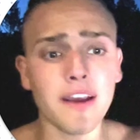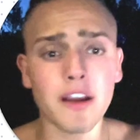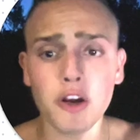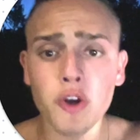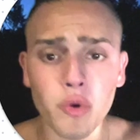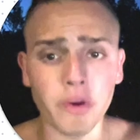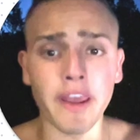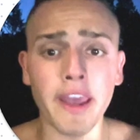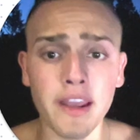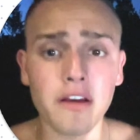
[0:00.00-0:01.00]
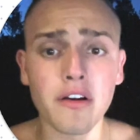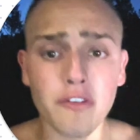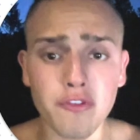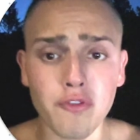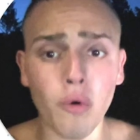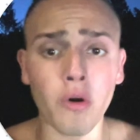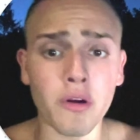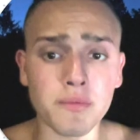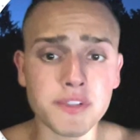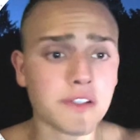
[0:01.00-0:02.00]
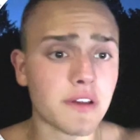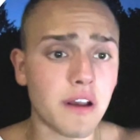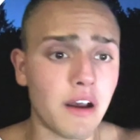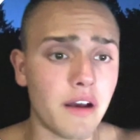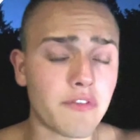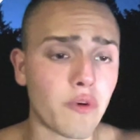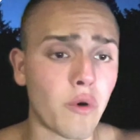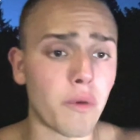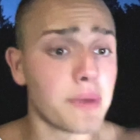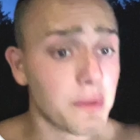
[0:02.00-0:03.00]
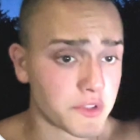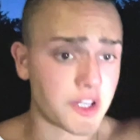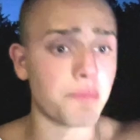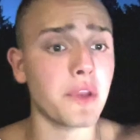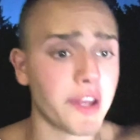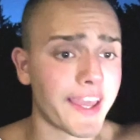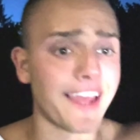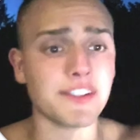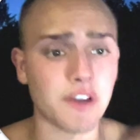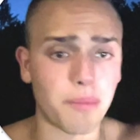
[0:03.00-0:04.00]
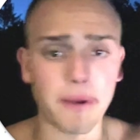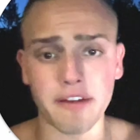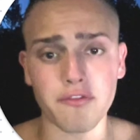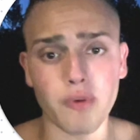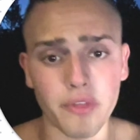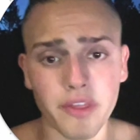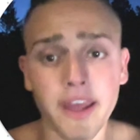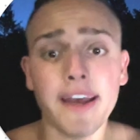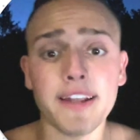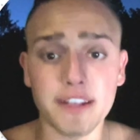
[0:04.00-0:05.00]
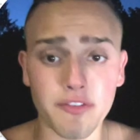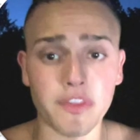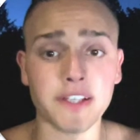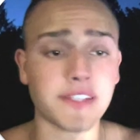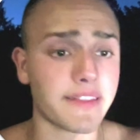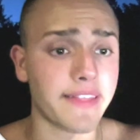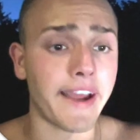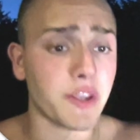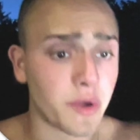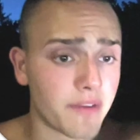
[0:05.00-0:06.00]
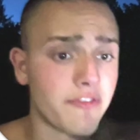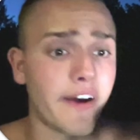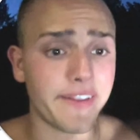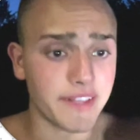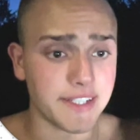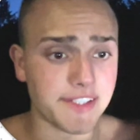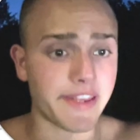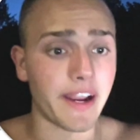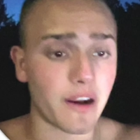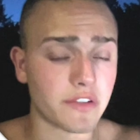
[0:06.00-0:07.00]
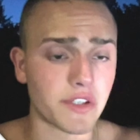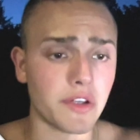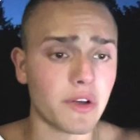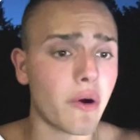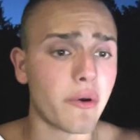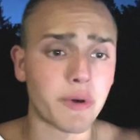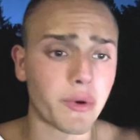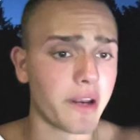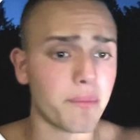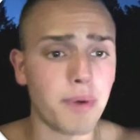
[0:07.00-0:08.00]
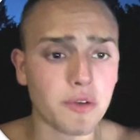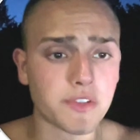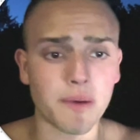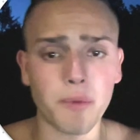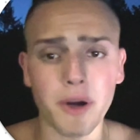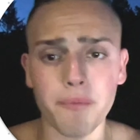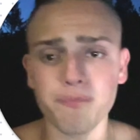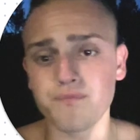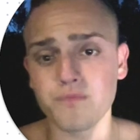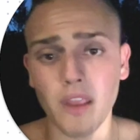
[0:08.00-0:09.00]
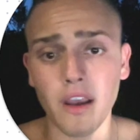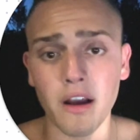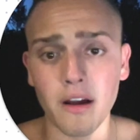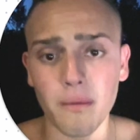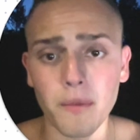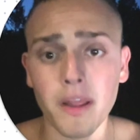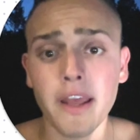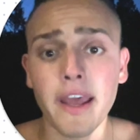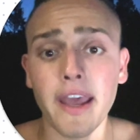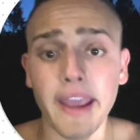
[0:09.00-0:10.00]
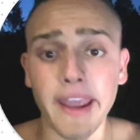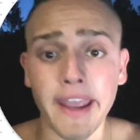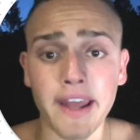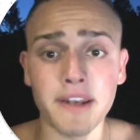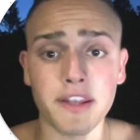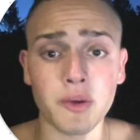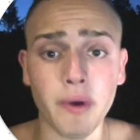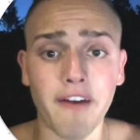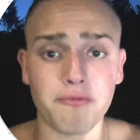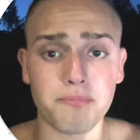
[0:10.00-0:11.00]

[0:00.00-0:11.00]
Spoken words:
create forums for people to communicate and talk back and forth, different things like that. You can find leads there. So you go and create a post somewhere, and you have